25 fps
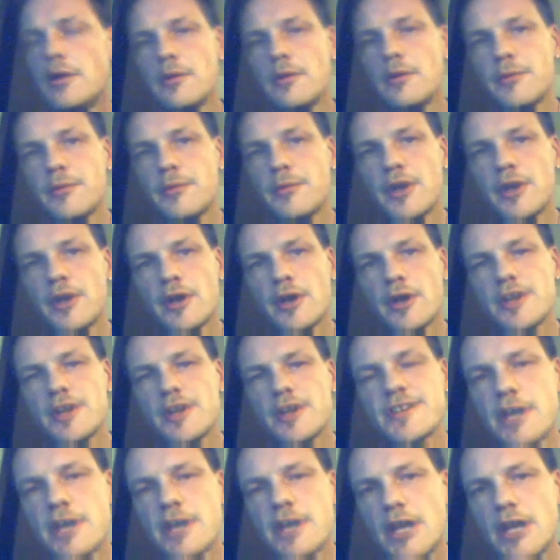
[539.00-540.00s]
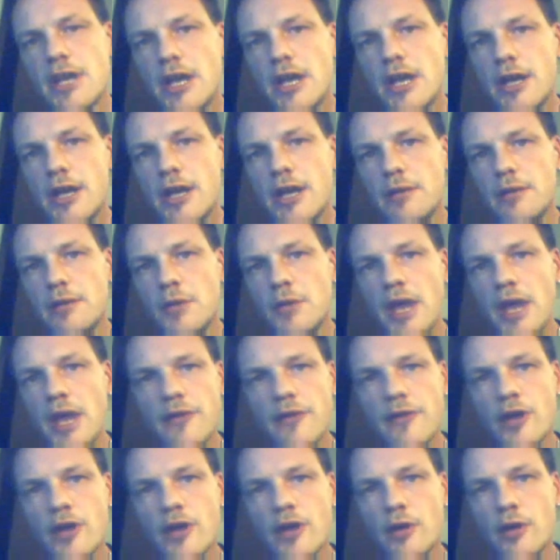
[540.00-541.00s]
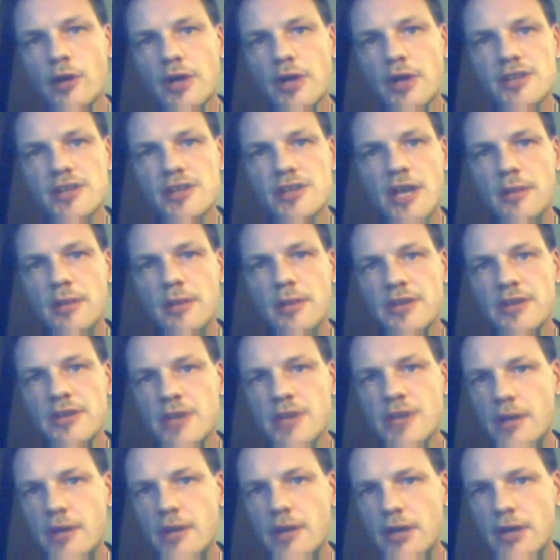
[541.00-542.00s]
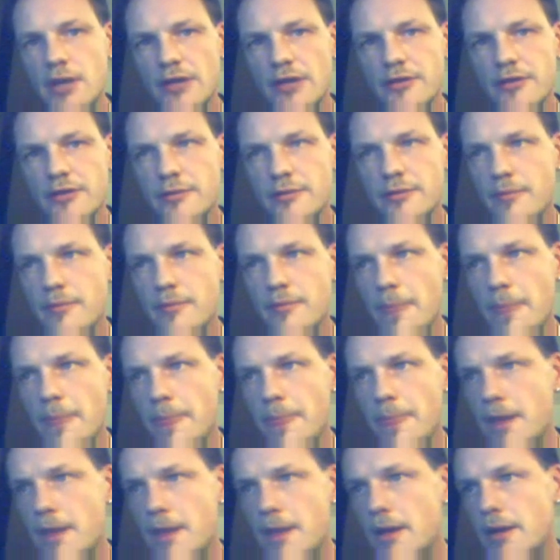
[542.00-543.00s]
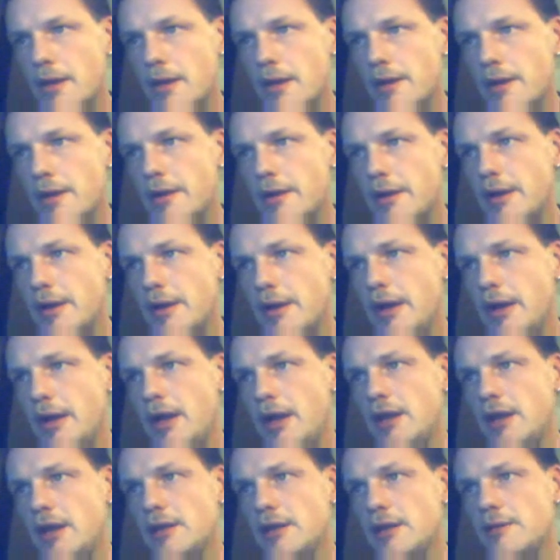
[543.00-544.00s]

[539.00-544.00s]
But on the sideline, we have Codex Alimentarius, and